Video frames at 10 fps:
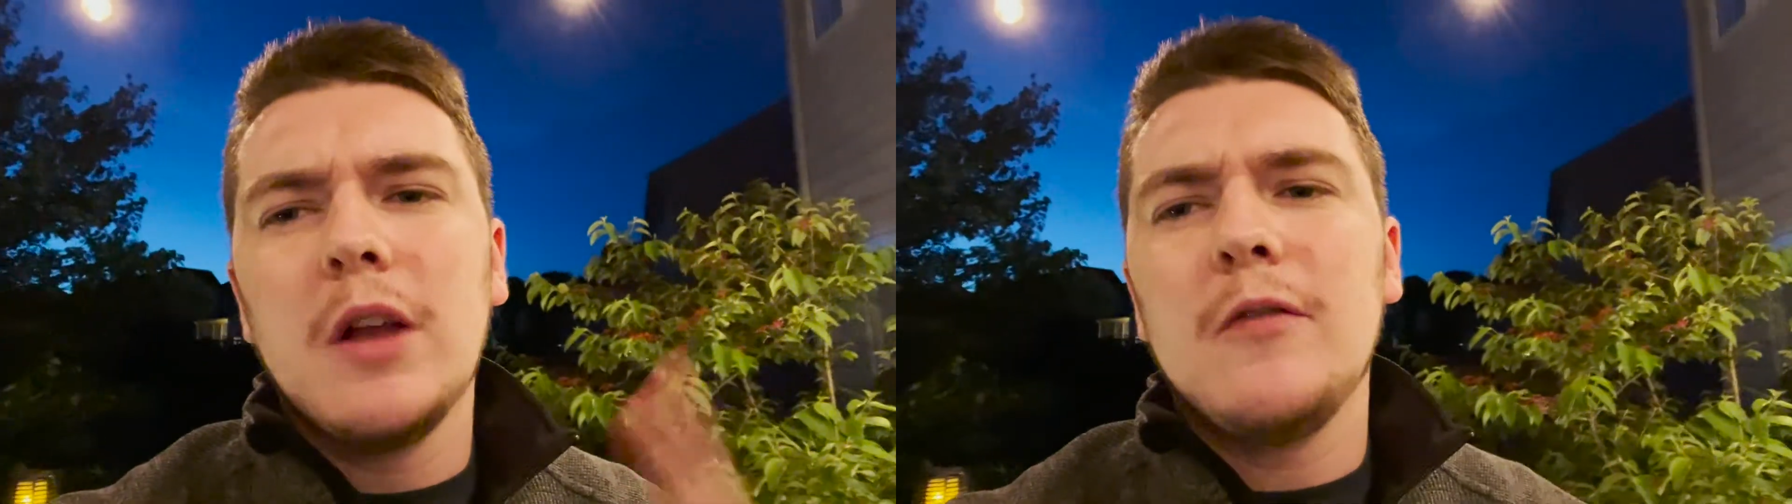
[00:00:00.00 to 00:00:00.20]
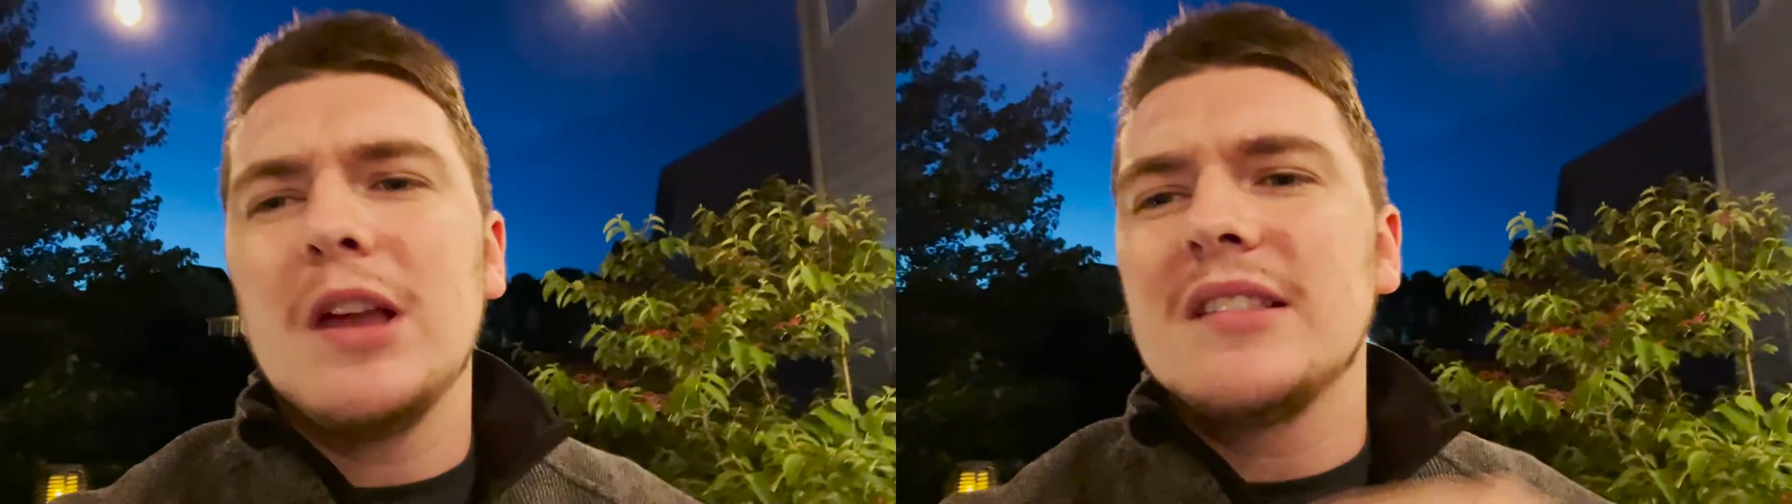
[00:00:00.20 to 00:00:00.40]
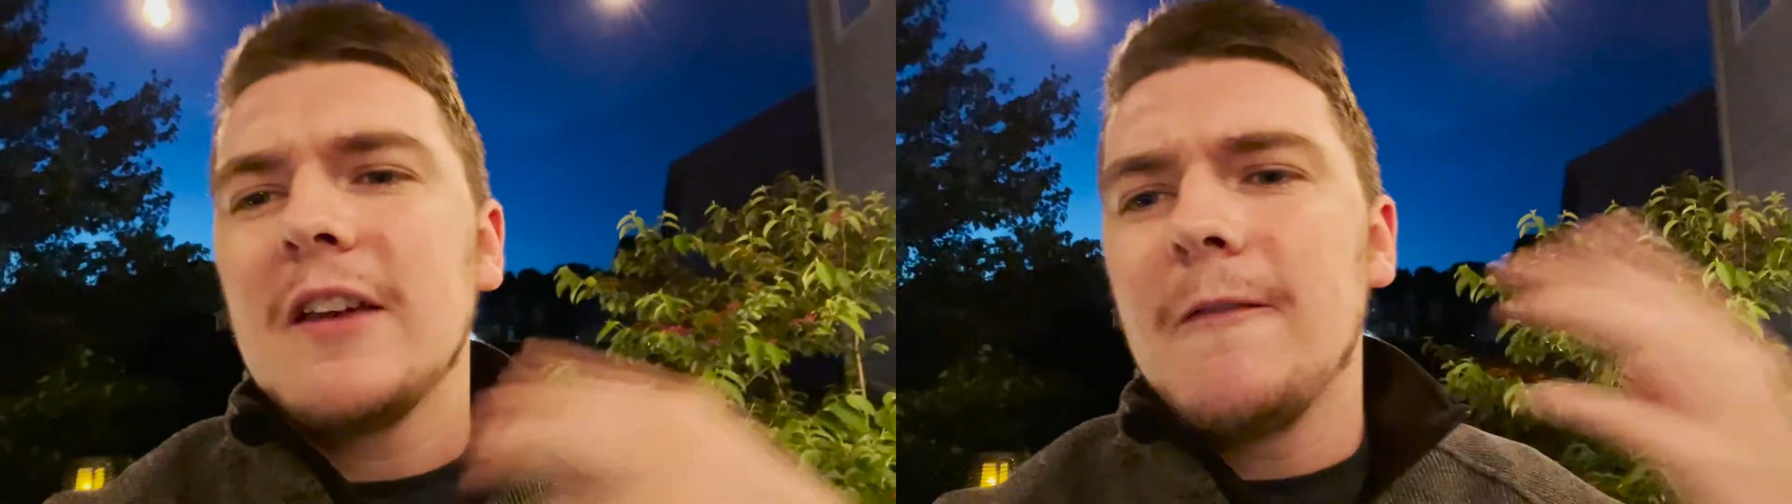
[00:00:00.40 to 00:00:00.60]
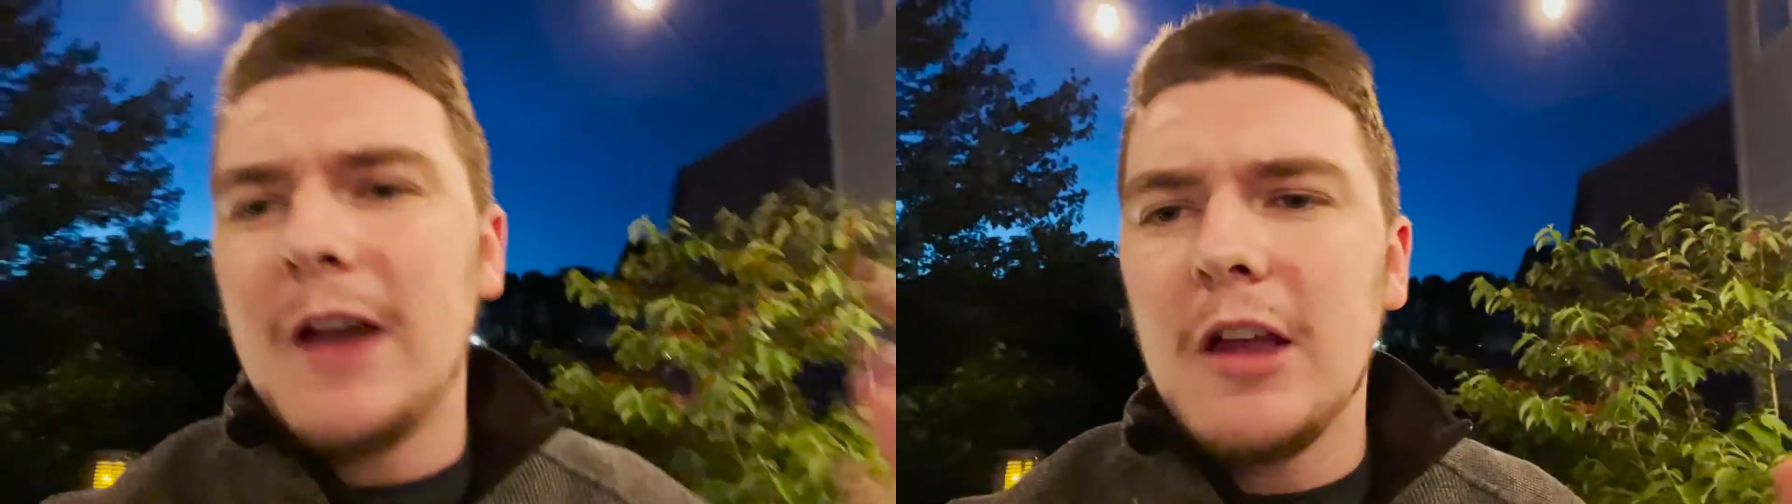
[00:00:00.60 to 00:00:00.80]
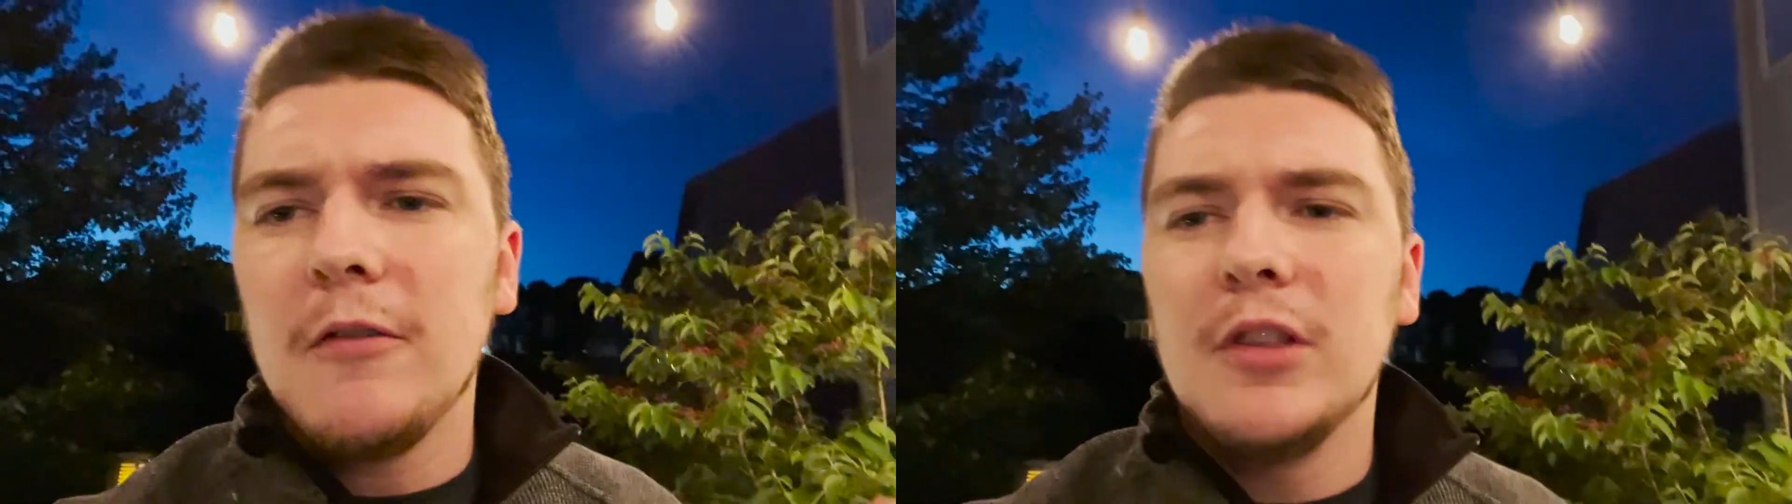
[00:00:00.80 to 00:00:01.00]
if you guys get
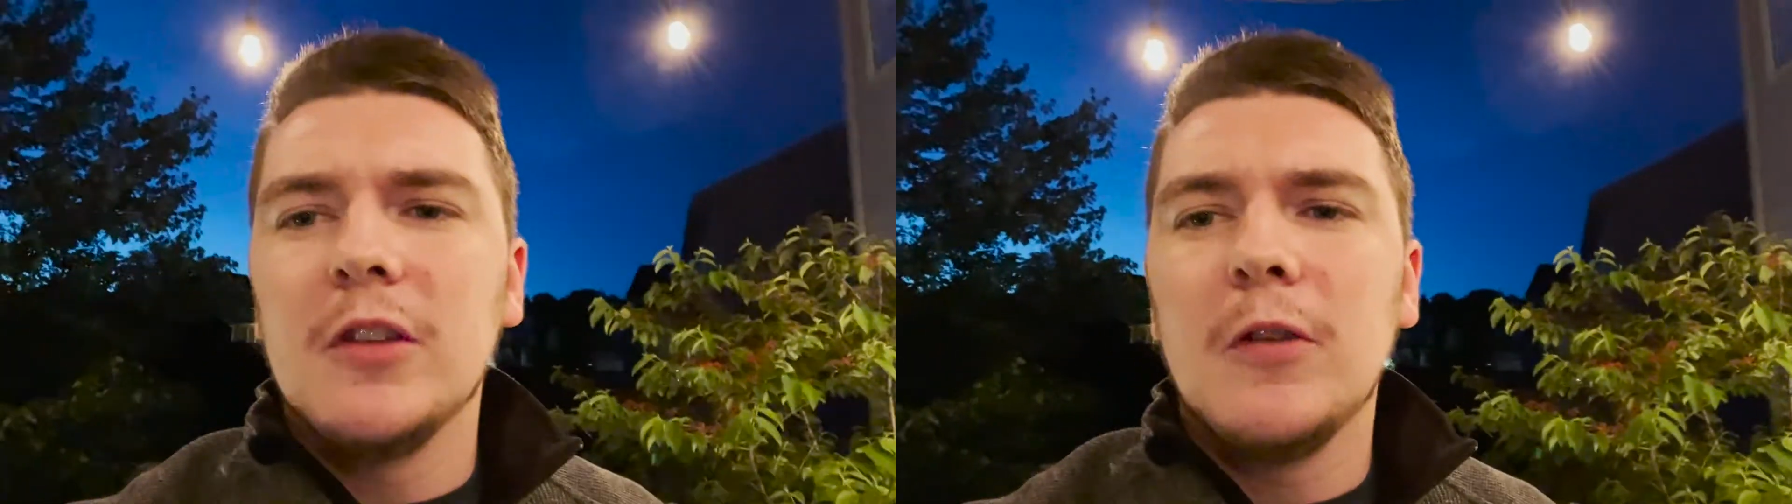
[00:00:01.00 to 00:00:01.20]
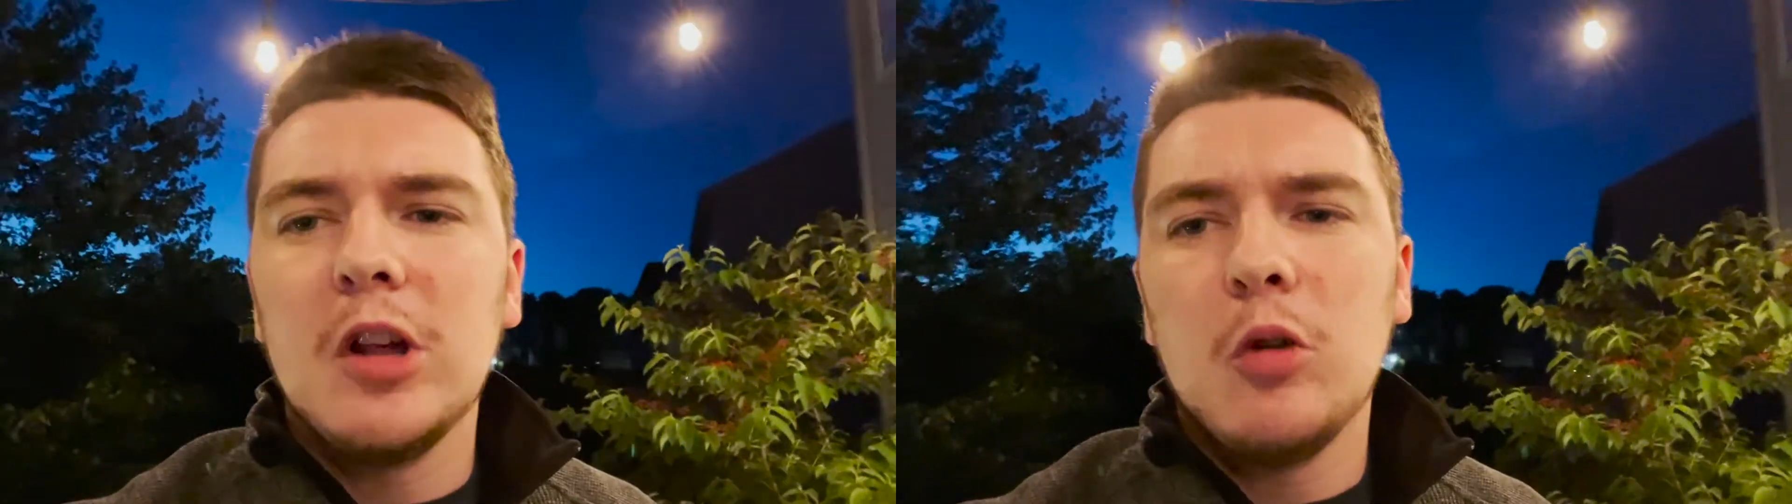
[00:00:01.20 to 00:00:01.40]
value from this video,